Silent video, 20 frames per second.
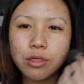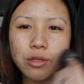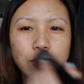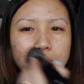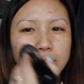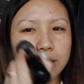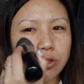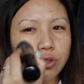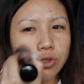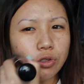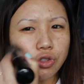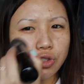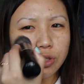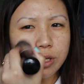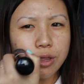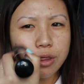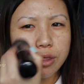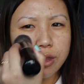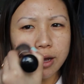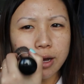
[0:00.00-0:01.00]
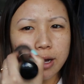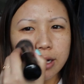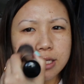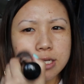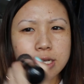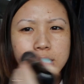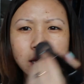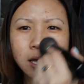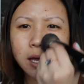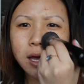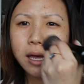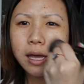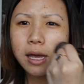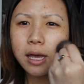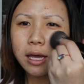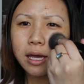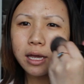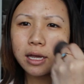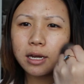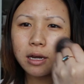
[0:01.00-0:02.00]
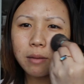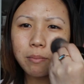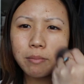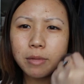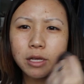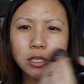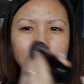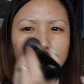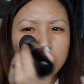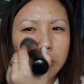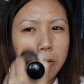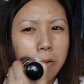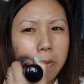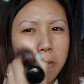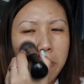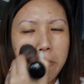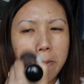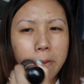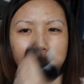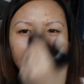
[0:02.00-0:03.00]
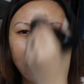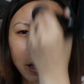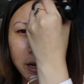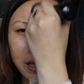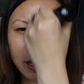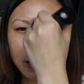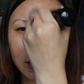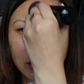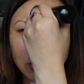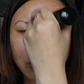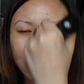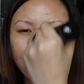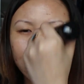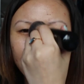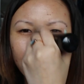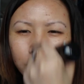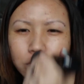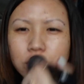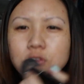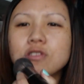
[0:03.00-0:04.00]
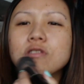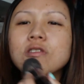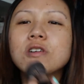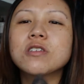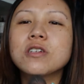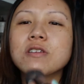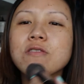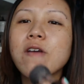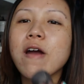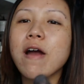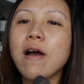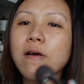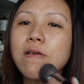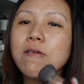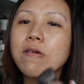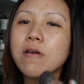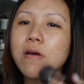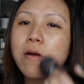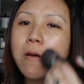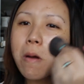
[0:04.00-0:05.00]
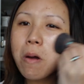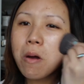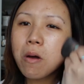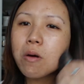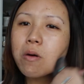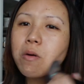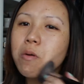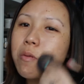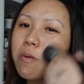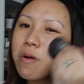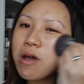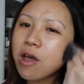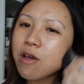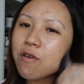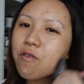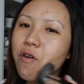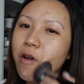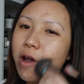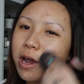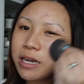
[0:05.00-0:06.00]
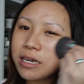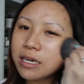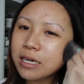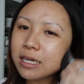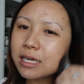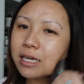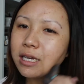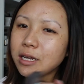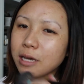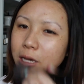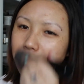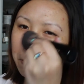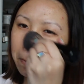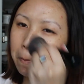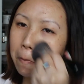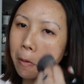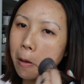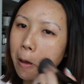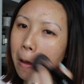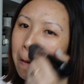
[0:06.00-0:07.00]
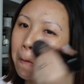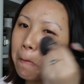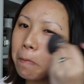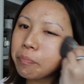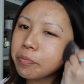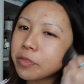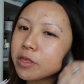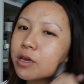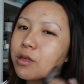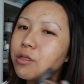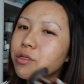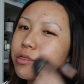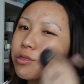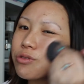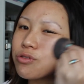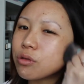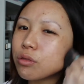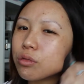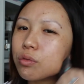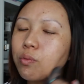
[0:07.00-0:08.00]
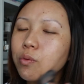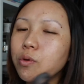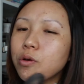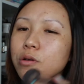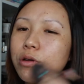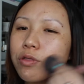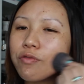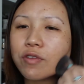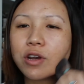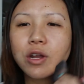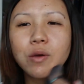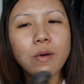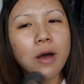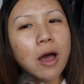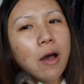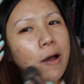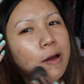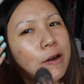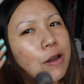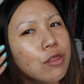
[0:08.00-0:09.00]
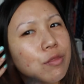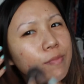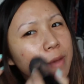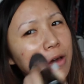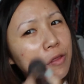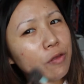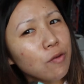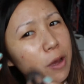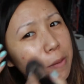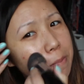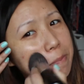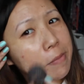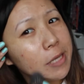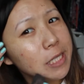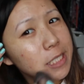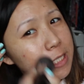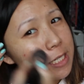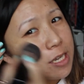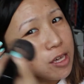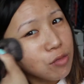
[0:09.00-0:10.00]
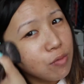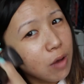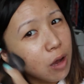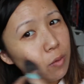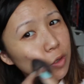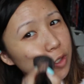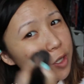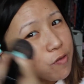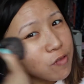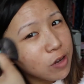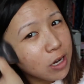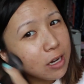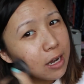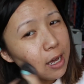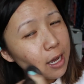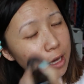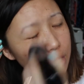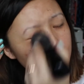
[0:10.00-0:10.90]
So I usually start in the middle, and then I just sort of dot it around wherever I need it. But this just works really well, and it smells quite minty as well, which I really like.